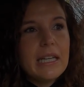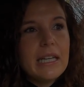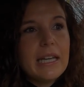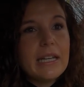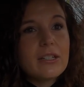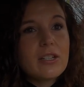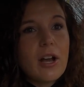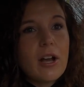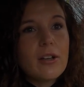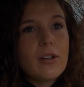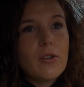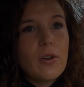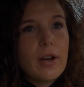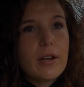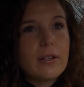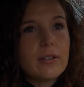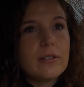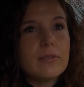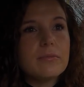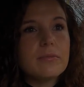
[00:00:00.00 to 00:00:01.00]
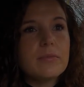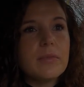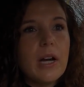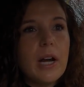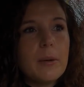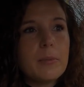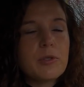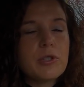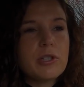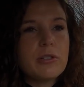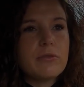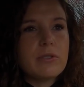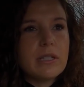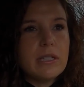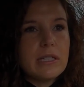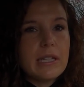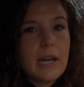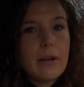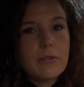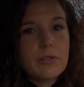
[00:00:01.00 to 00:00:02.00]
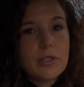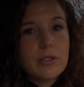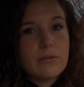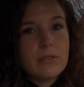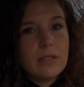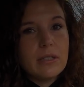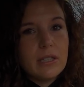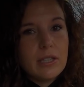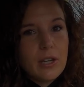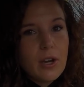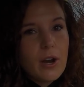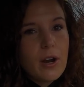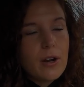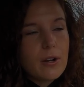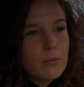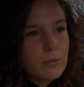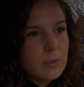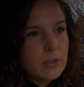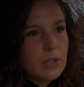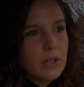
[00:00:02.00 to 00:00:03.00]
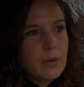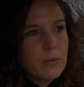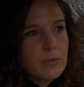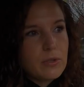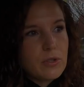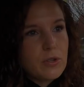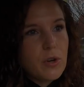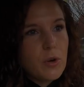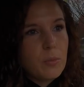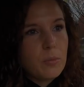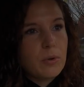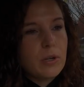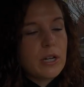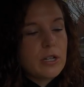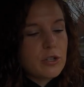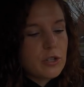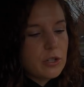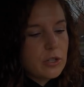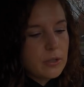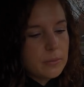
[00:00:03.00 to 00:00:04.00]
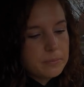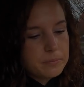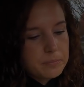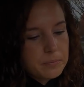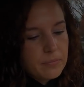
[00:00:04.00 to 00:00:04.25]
it taught you how to upshift and downshift in the yard when there was no pressure